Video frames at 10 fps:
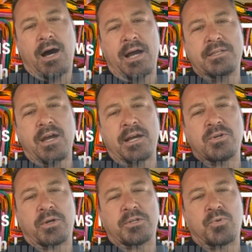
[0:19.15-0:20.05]
I, I
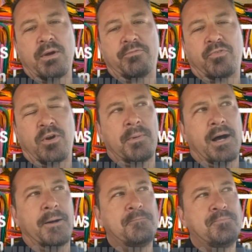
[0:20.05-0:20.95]
took a trip from,
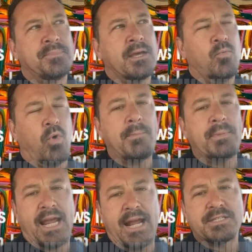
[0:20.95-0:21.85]
uh, well, I'm in
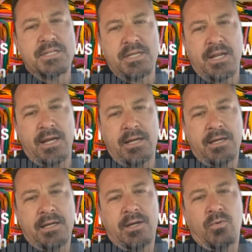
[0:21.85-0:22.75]
Kansas City.
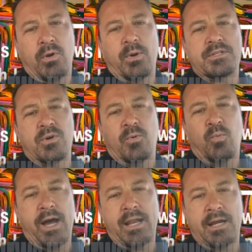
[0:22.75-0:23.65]
We went to a
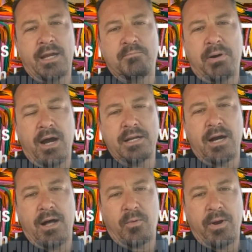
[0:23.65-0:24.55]
wedding in Pine,
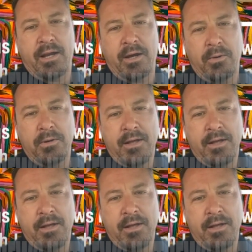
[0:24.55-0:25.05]
Colorado.